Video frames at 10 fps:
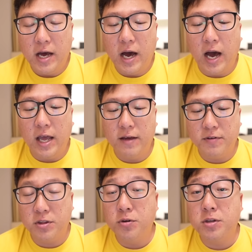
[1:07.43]
I have
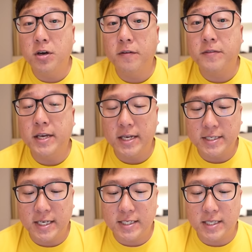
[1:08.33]
a total of
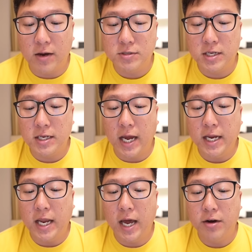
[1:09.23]

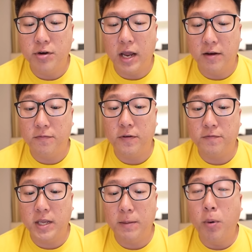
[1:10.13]

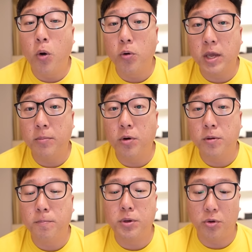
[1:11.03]
36,950
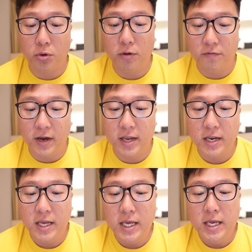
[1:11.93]
Pokemon purified.
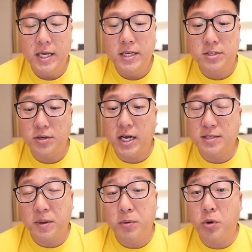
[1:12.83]
So you
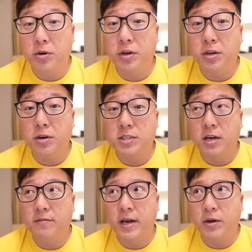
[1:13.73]
guys might be wondering to
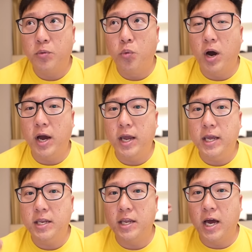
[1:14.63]
yourself, like,
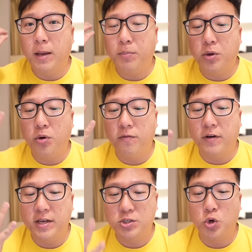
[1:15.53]
why did I
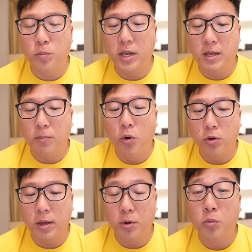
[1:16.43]
purify so many
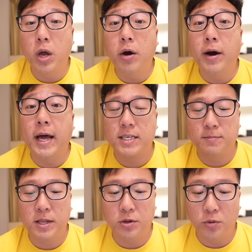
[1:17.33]
Pokemon? Well, I'll
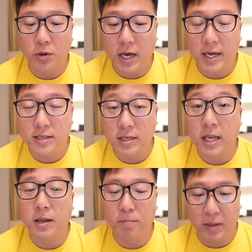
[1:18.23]
explain to you guys
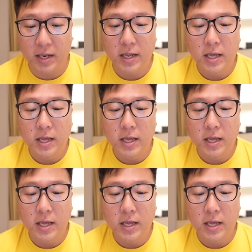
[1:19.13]
in a bit.